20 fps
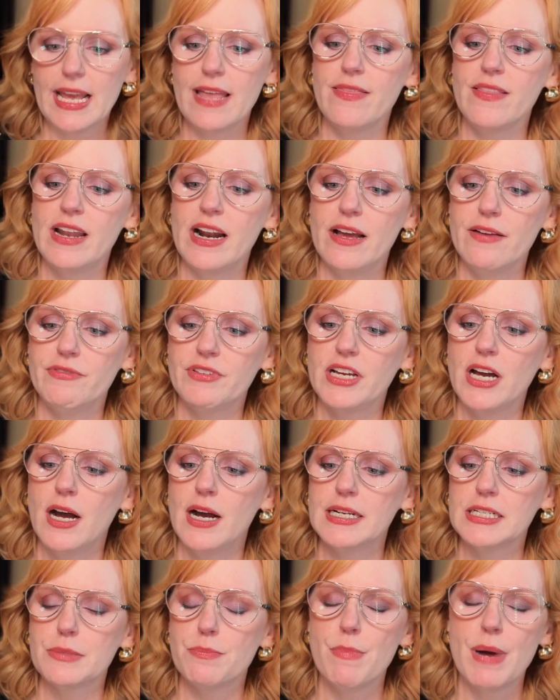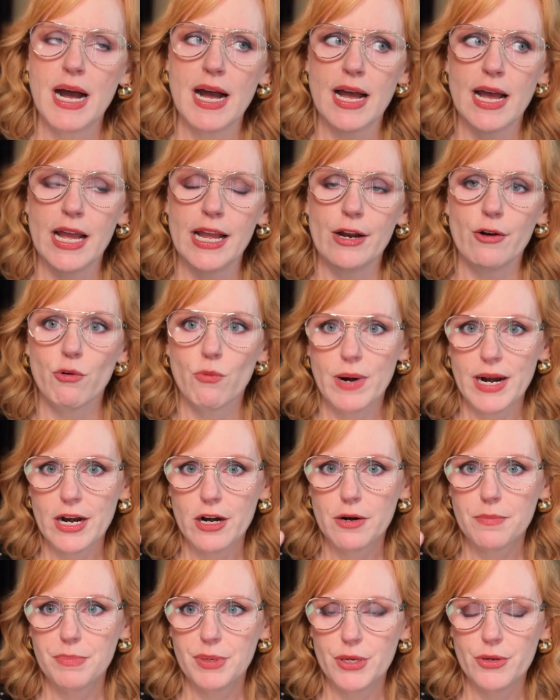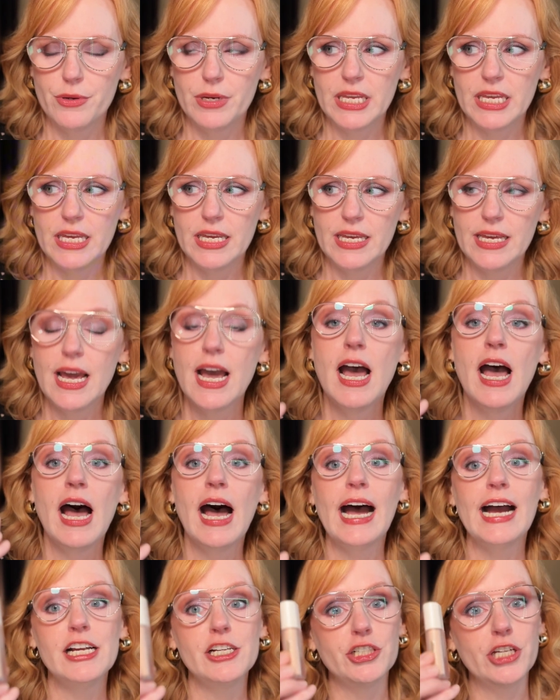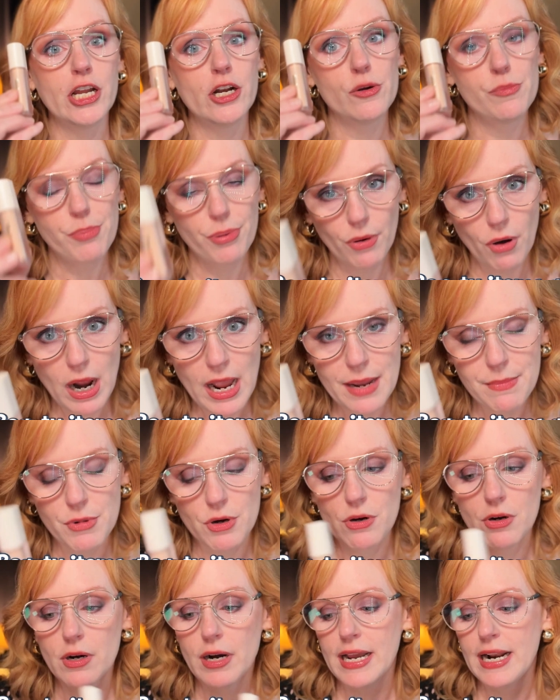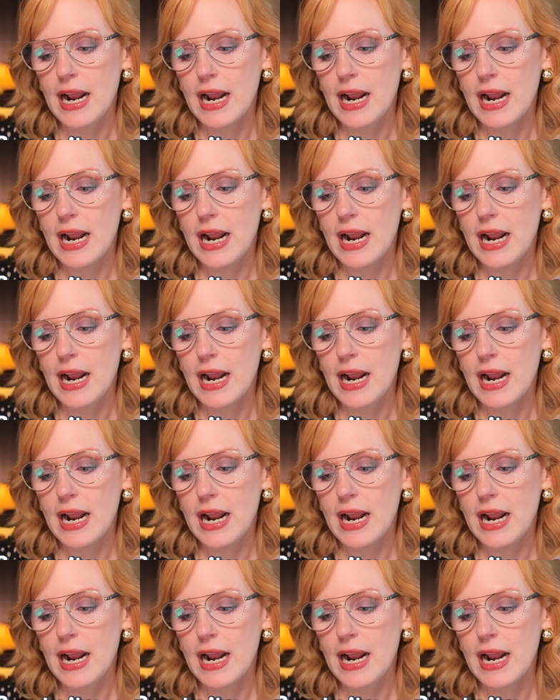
And then I've got my Rare Beauty eyeshadow primer,